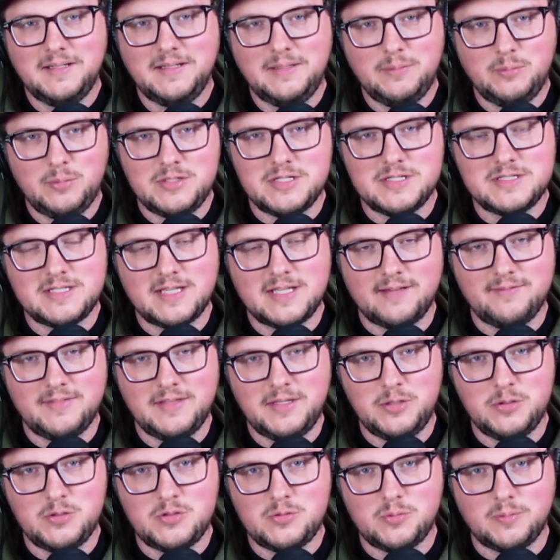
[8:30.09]
We just have
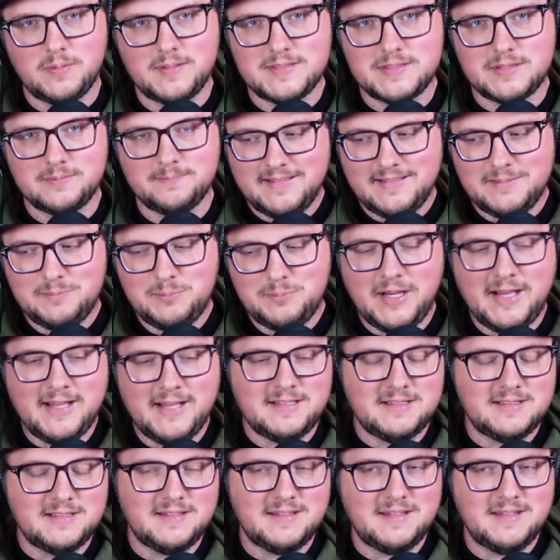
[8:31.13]
the usuals.
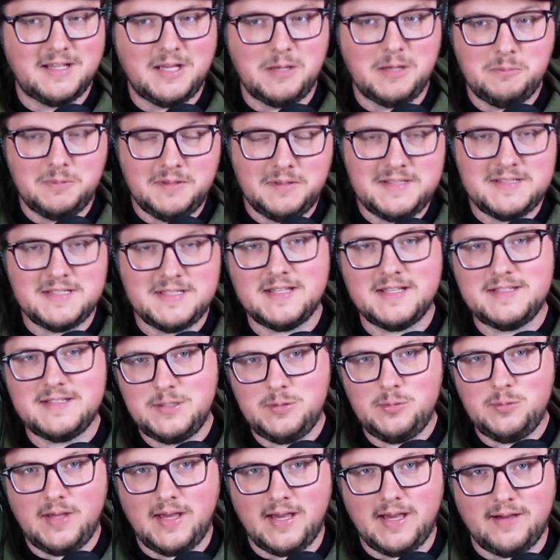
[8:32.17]
But the companies that do
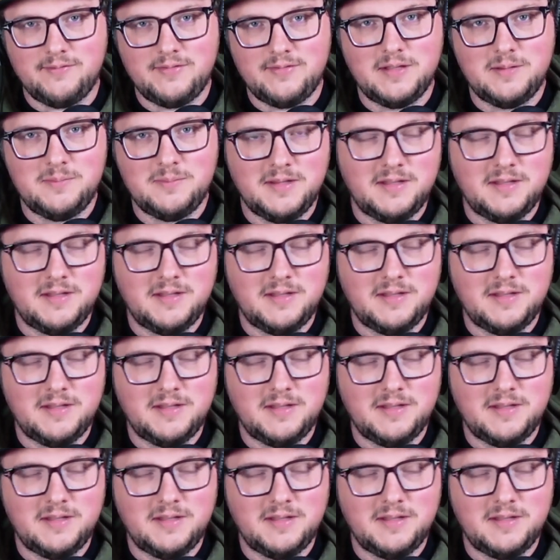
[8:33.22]
have them,